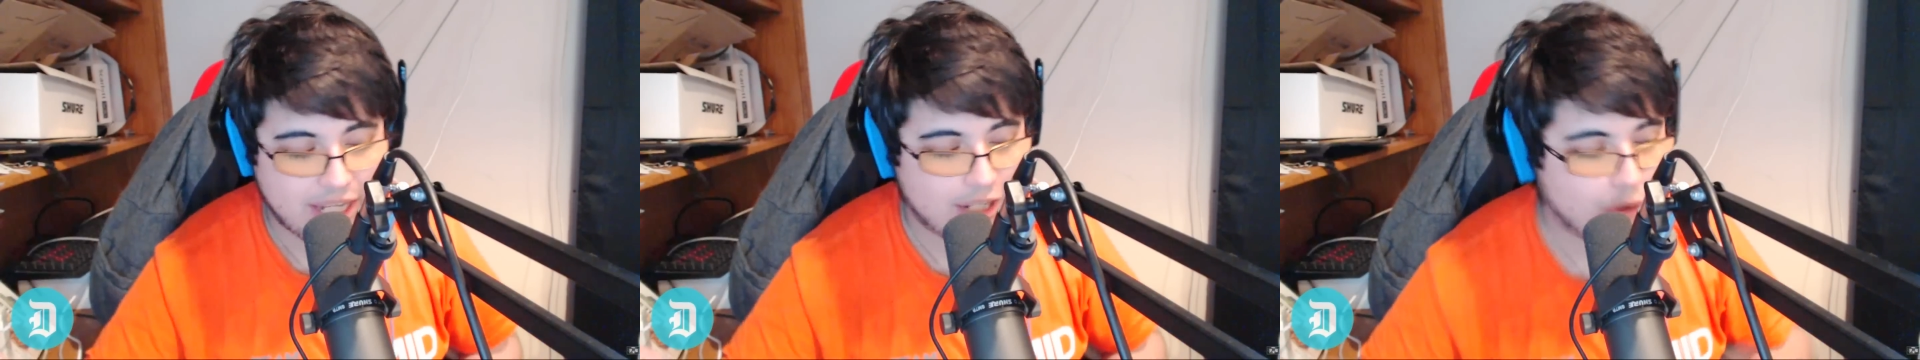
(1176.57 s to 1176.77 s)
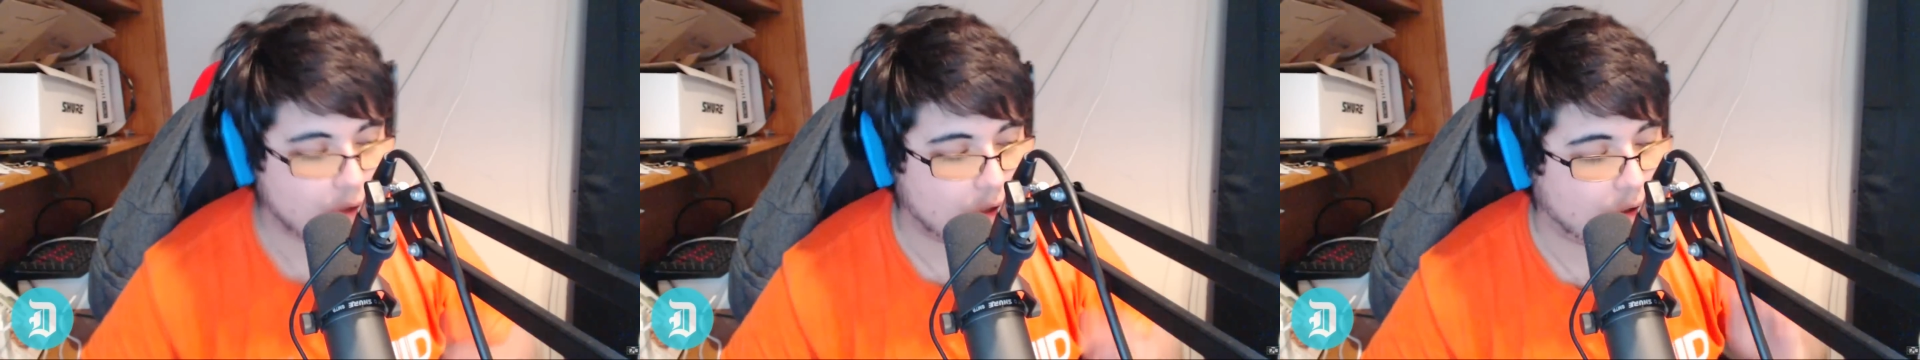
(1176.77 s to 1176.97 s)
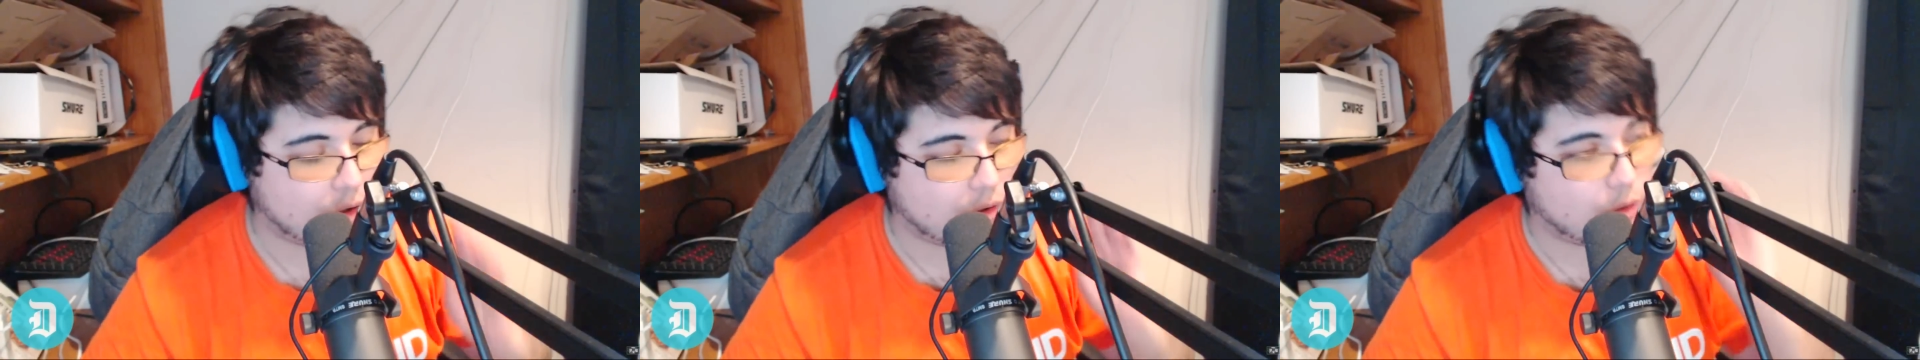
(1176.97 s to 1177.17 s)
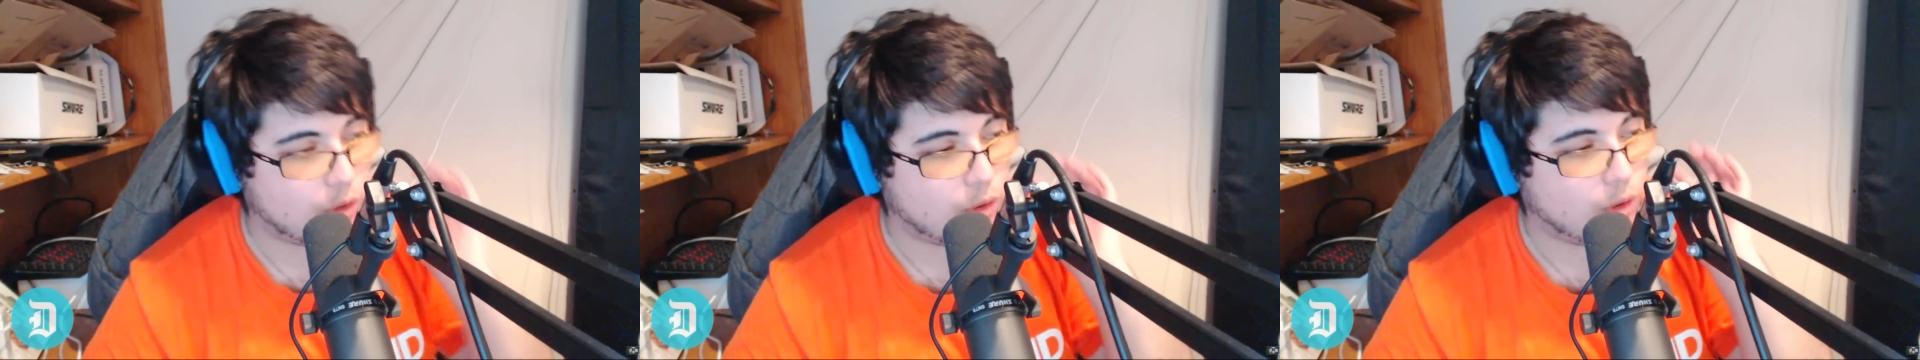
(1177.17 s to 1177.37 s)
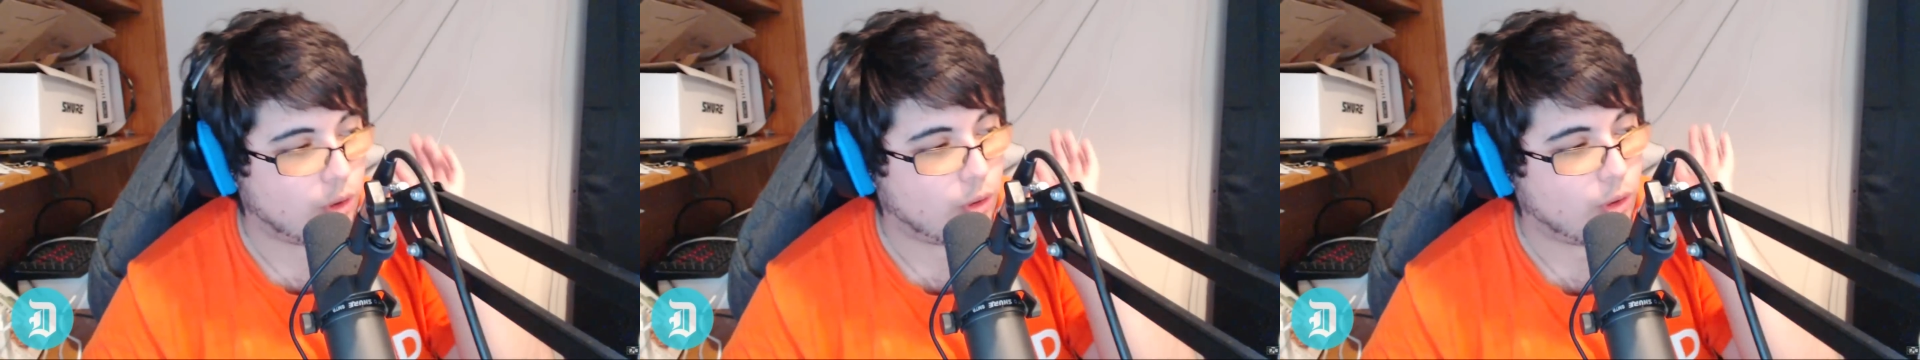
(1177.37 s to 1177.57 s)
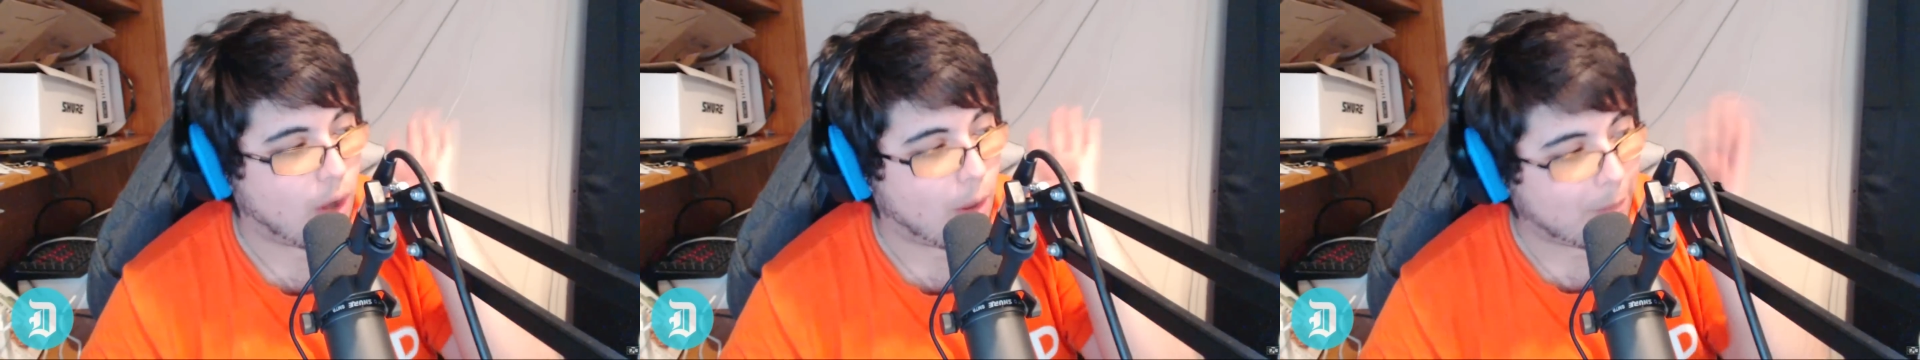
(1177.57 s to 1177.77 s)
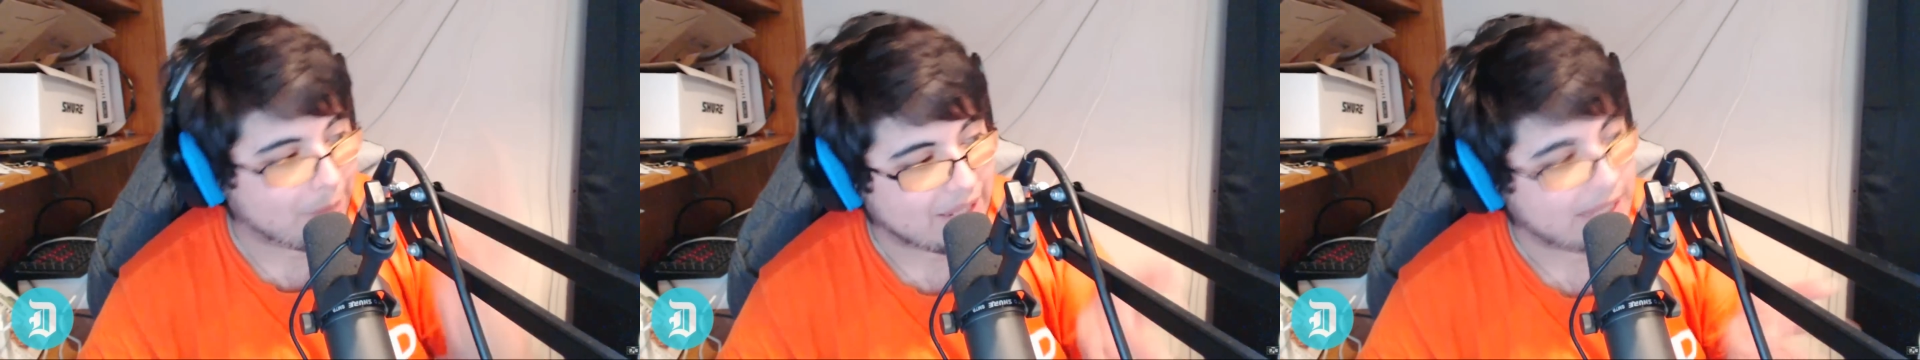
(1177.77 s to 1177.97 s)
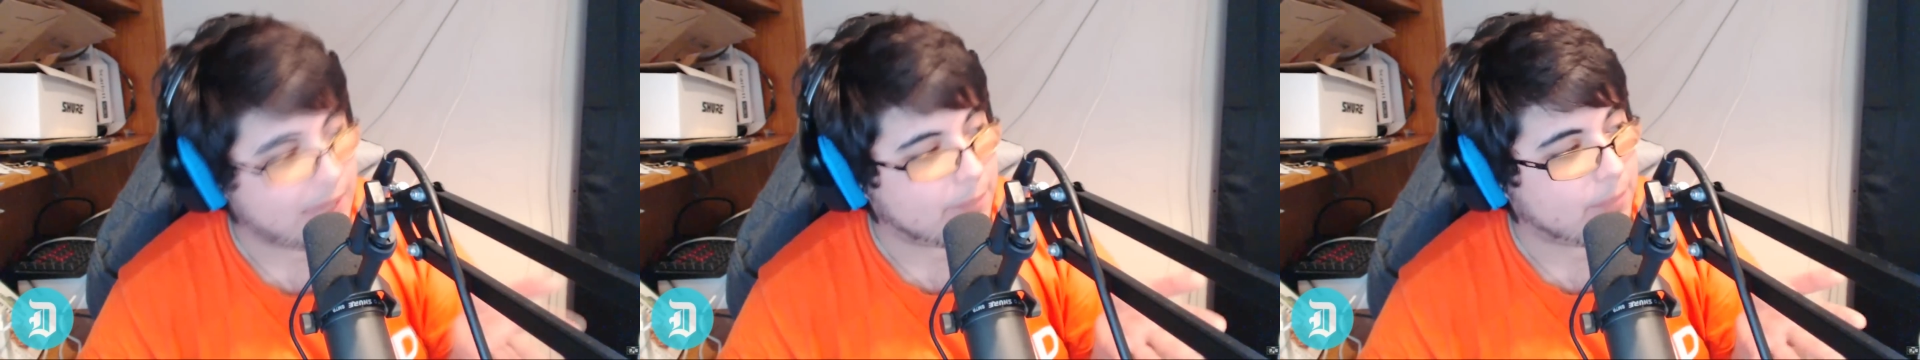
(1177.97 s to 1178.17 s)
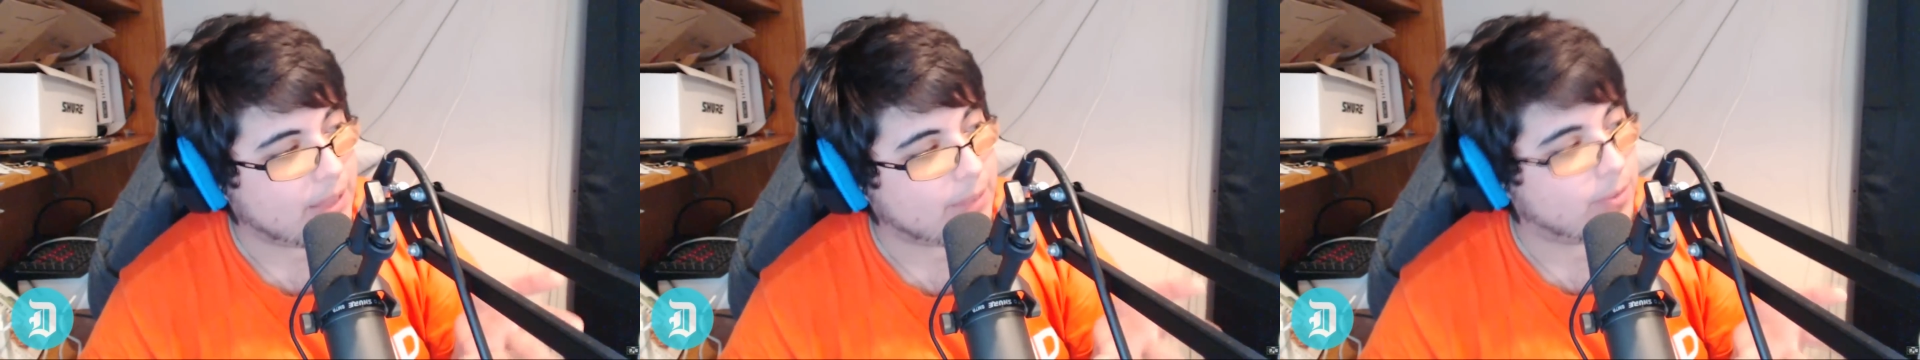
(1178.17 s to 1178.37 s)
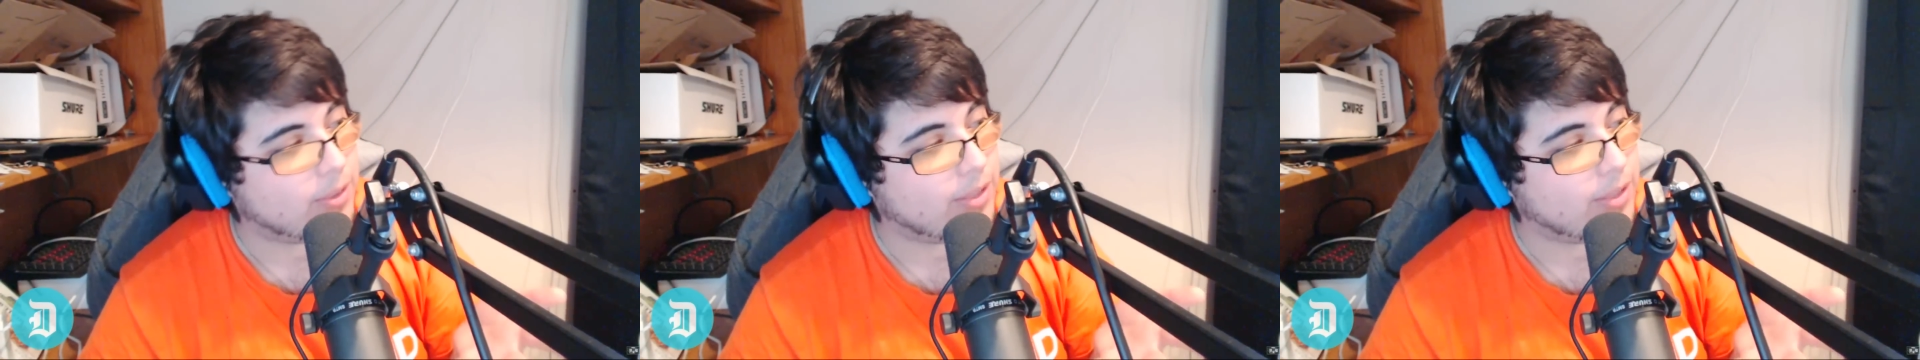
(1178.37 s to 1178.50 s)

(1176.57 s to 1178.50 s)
or outplaying people.